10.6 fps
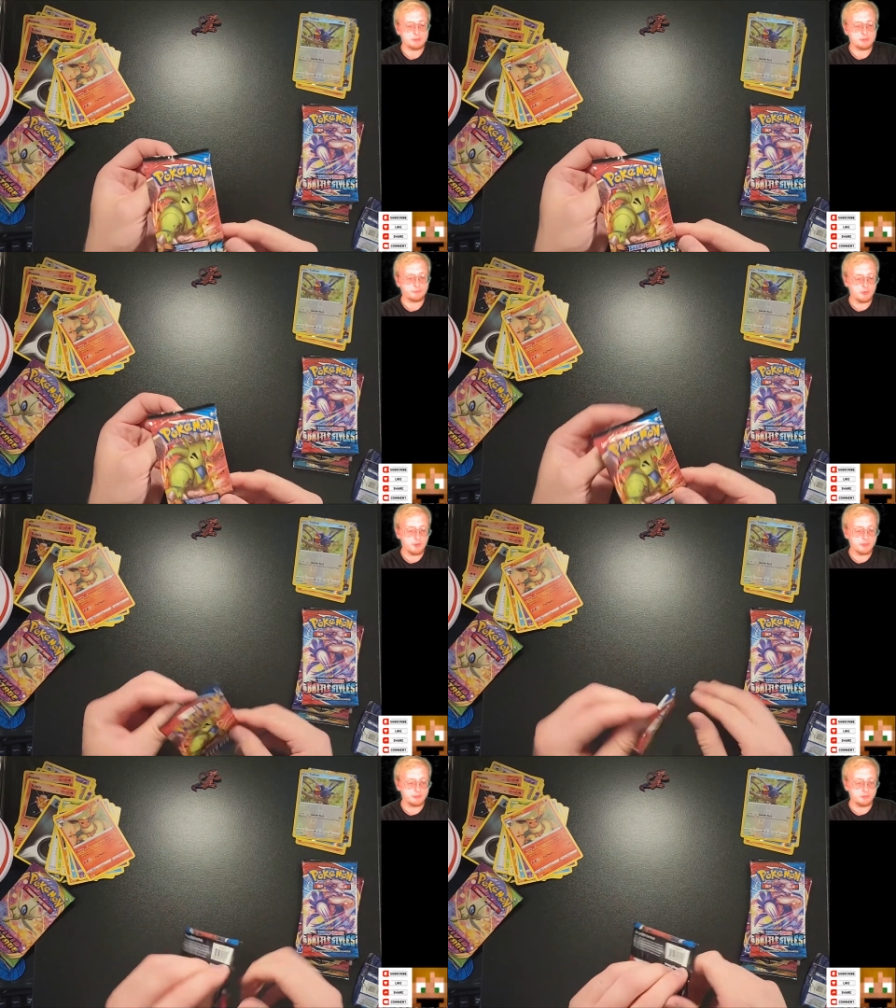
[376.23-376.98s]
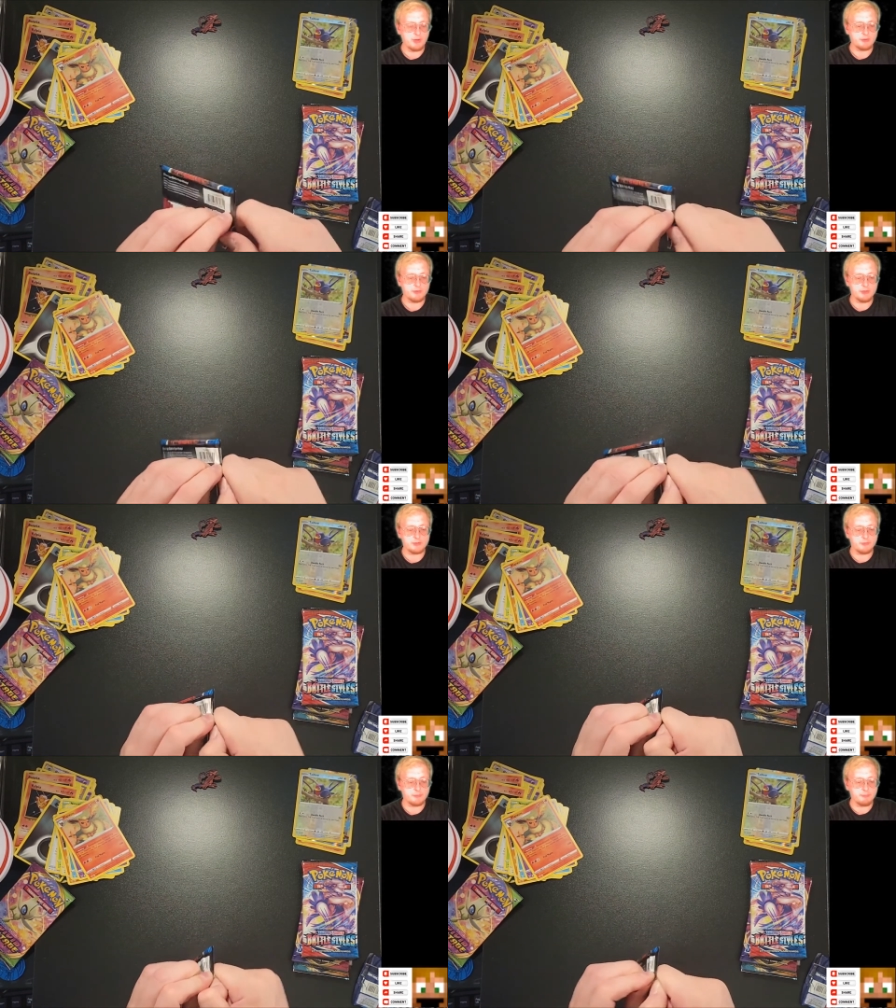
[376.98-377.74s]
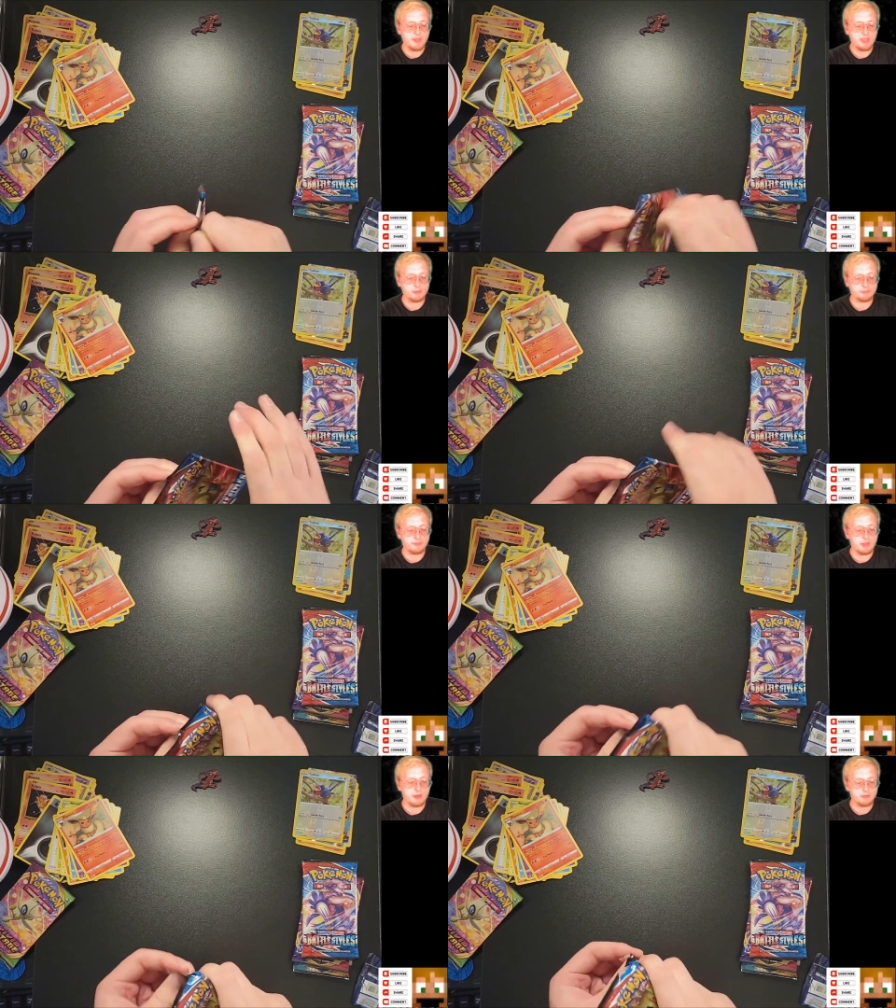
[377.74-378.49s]
Let's go ahead and crack right into this battle
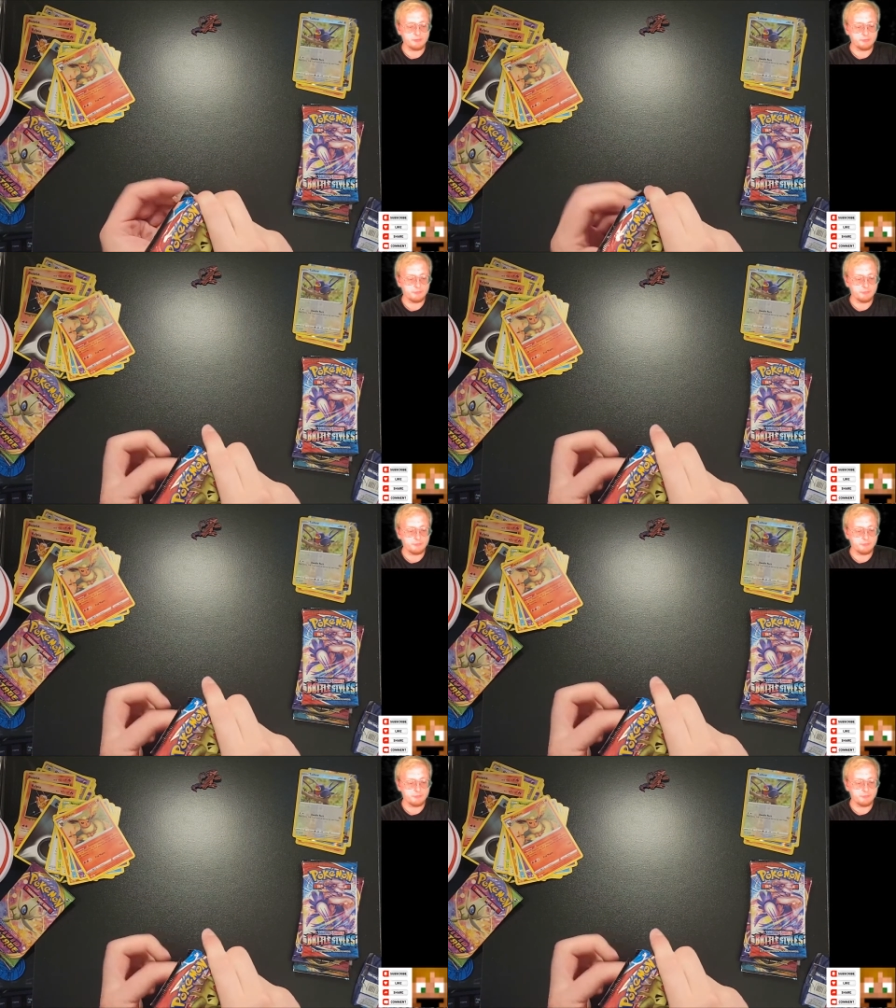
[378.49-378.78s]
styles.